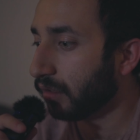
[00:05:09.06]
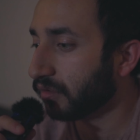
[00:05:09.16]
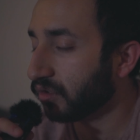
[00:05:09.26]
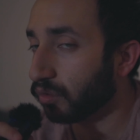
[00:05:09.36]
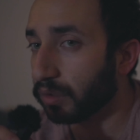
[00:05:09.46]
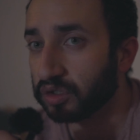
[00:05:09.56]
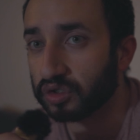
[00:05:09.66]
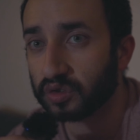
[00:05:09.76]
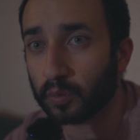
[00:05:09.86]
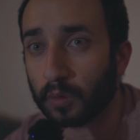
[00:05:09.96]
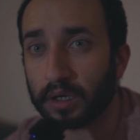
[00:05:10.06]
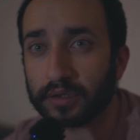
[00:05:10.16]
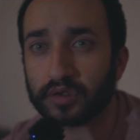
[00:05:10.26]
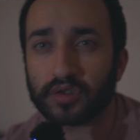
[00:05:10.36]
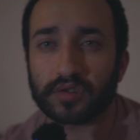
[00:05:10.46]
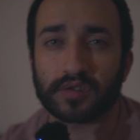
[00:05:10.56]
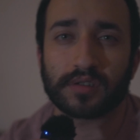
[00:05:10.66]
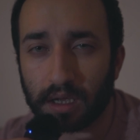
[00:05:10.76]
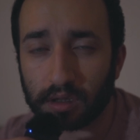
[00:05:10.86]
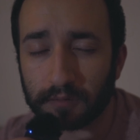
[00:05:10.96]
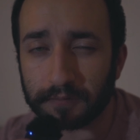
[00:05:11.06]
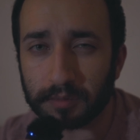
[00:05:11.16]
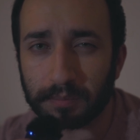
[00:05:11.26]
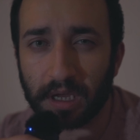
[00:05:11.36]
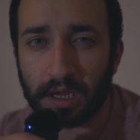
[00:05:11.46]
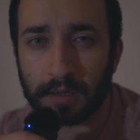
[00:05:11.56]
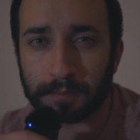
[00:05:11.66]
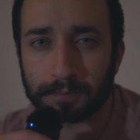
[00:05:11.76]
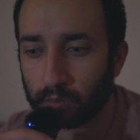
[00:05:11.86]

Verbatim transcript: So I just watched Elephant Man,